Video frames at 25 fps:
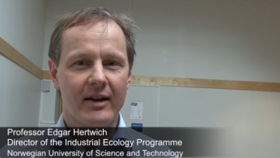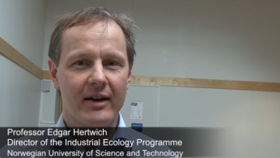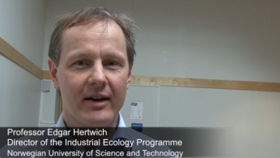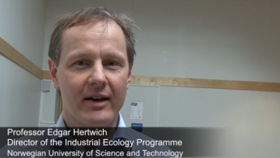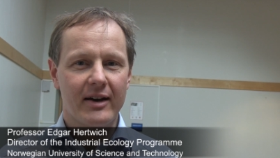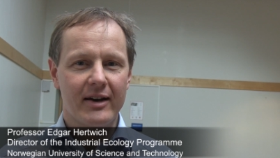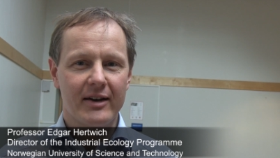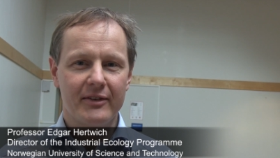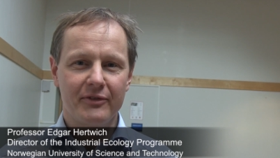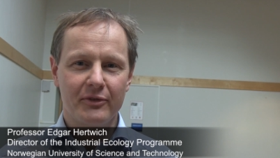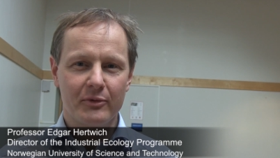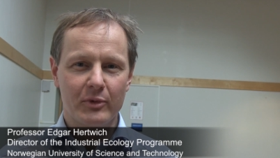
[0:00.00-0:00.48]

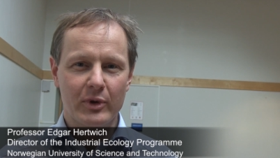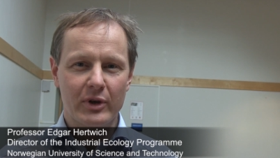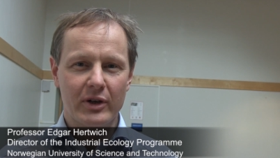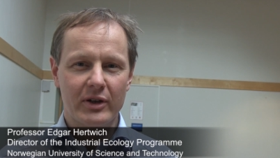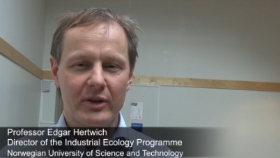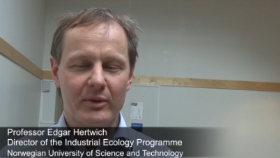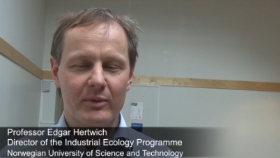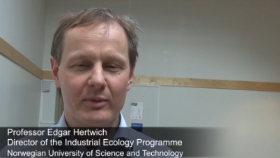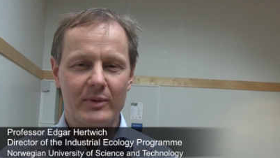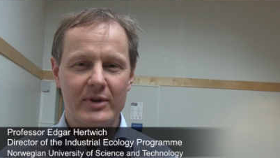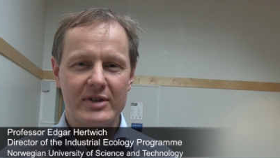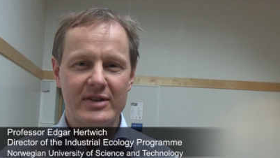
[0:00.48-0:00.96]
I've
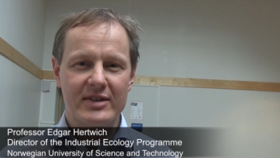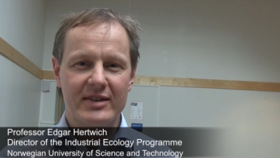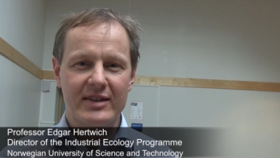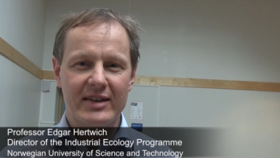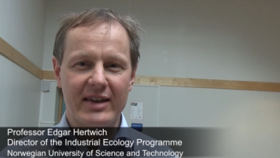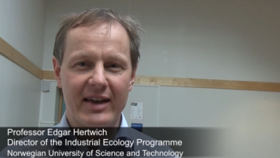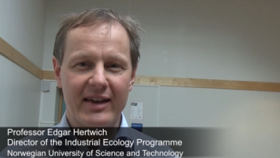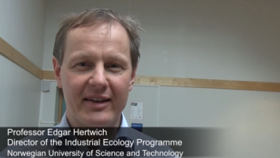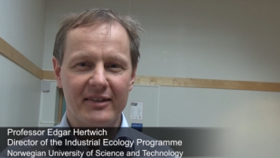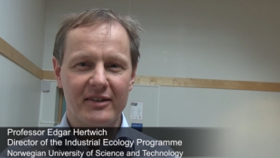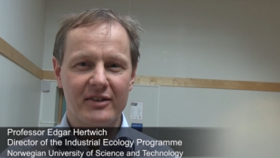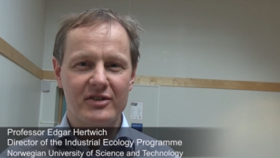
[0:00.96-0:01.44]
worked with
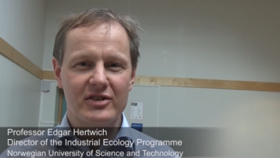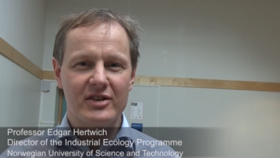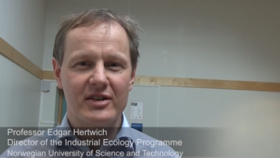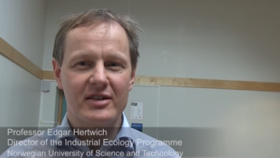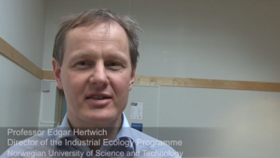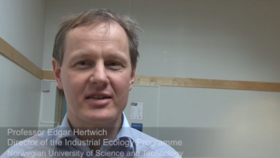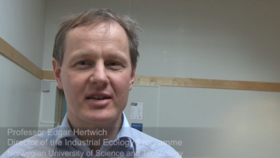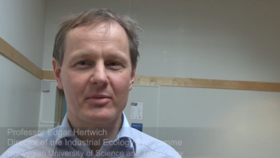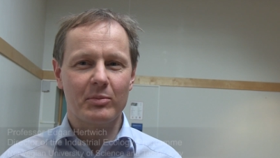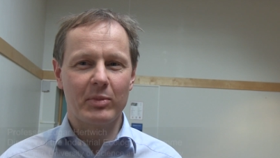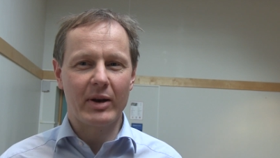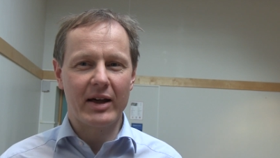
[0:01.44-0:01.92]
the energy
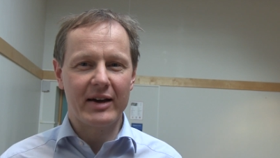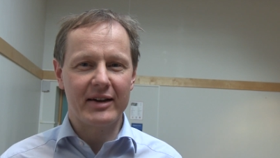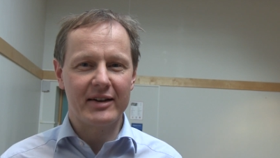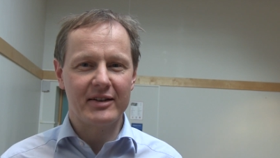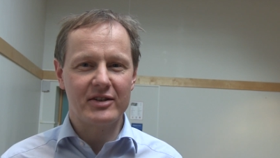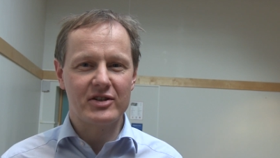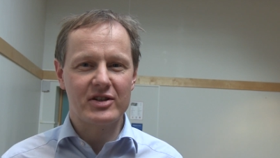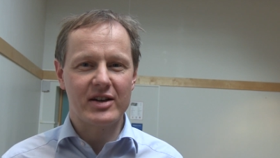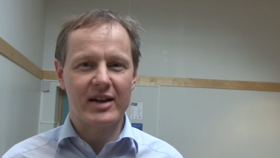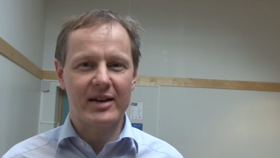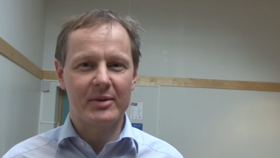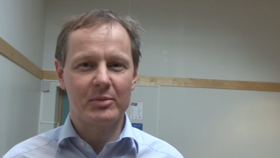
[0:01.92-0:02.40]

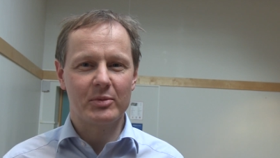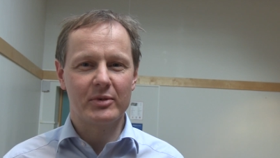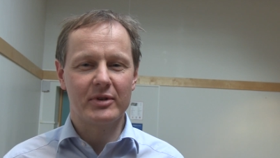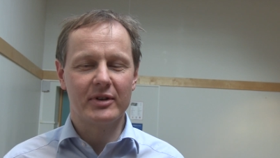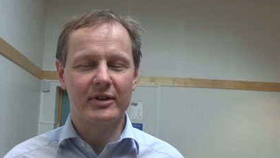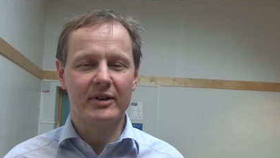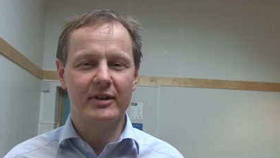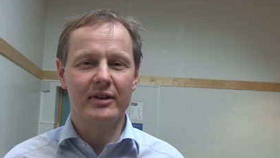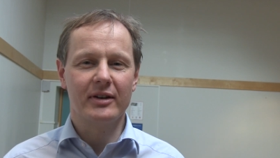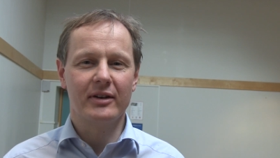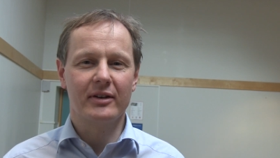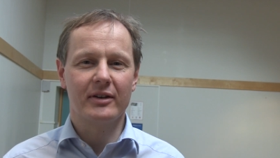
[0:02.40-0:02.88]
supply
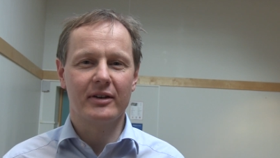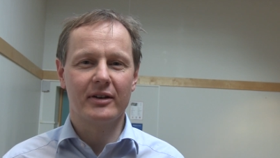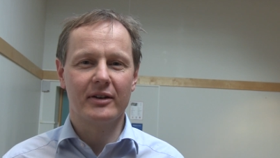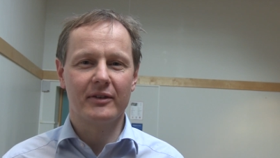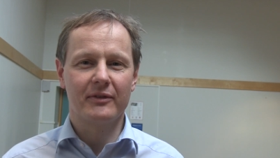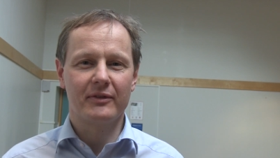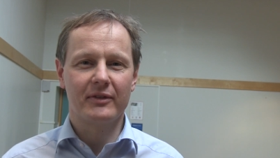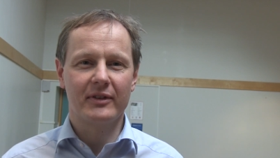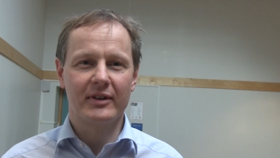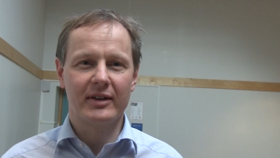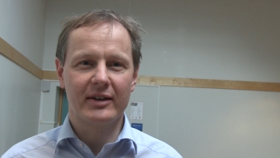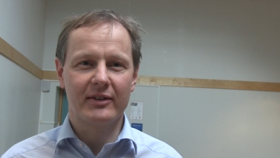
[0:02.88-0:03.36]
chapter
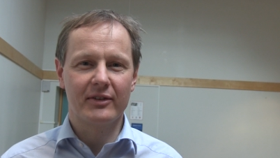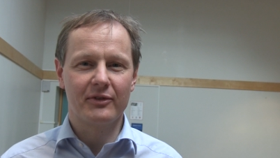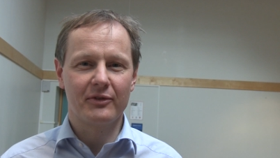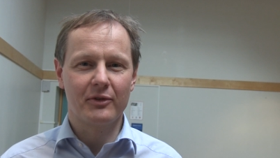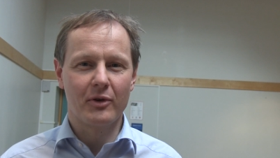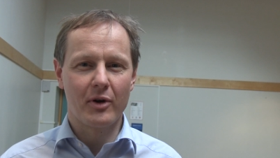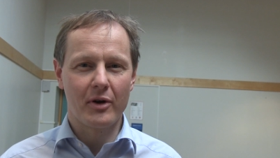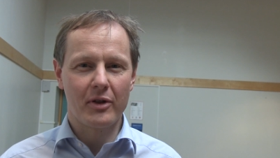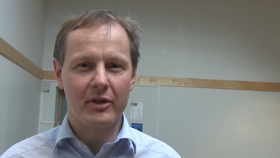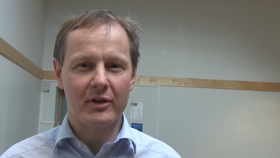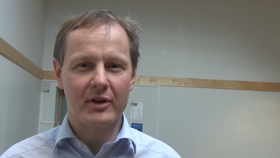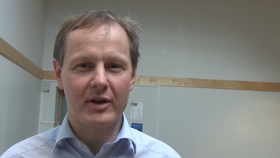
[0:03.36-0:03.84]
of the
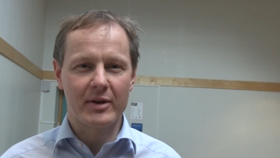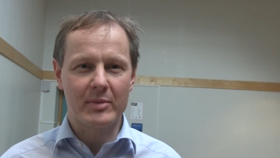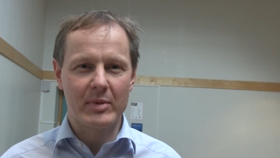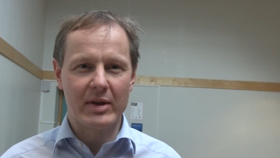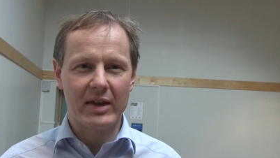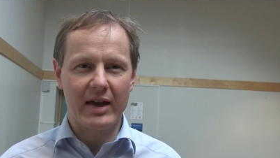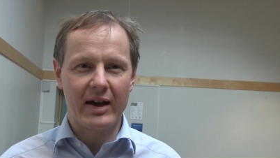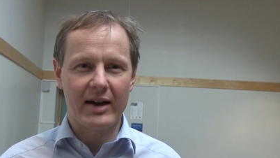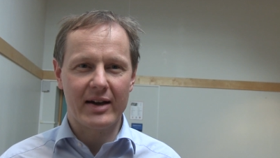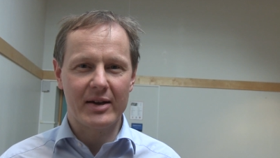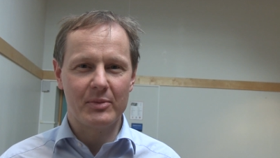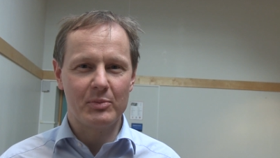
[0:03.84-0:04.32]

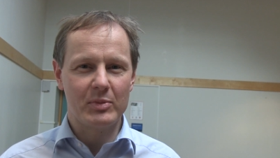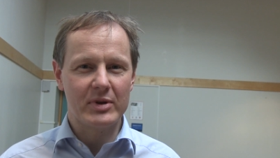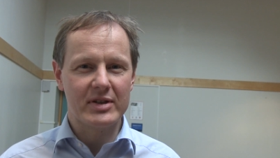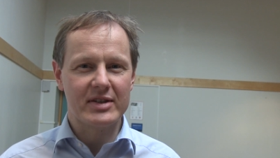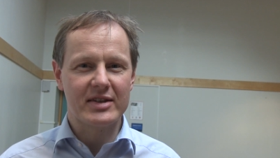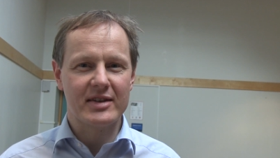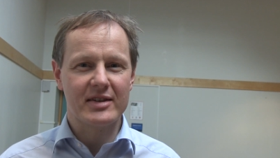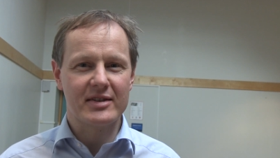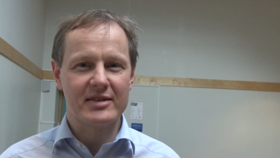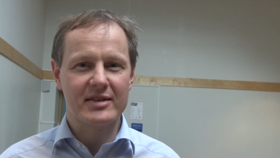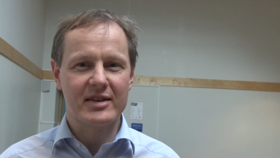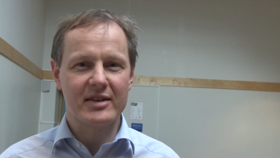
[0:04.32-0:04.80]
forthcoming
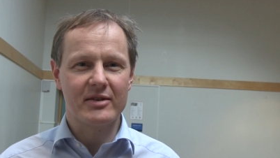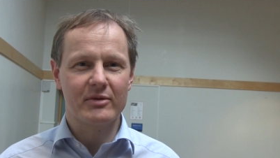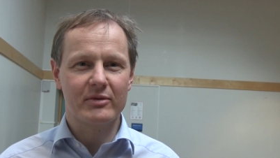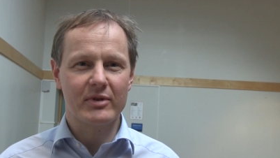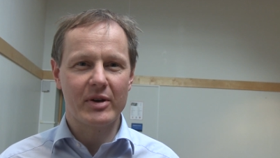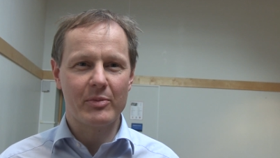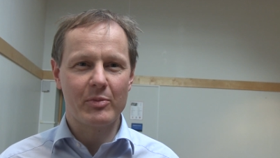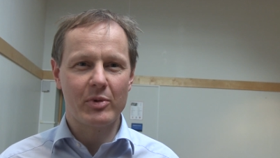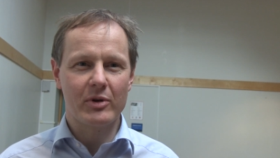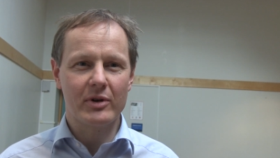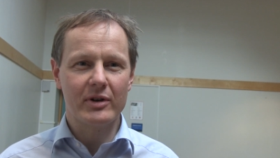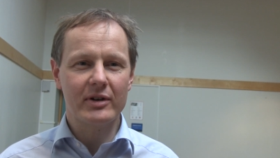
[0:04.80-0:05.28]
IPCC
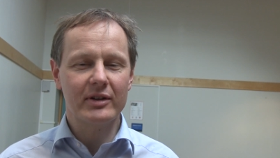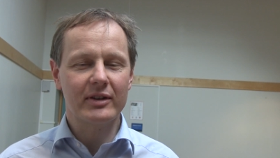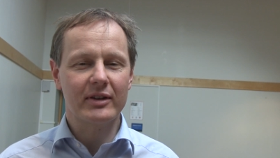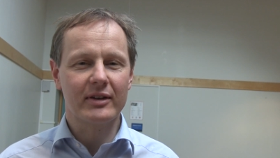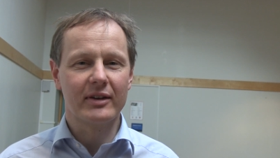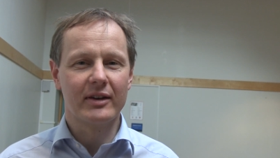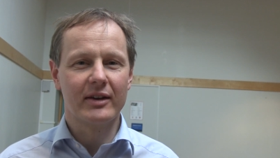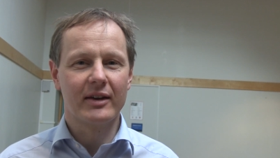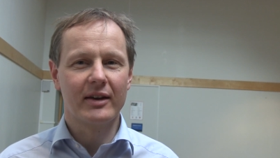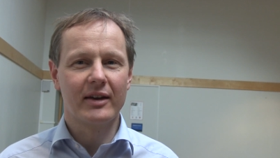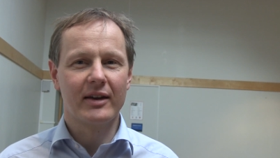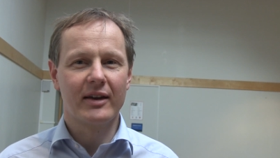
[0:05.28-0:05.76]
report.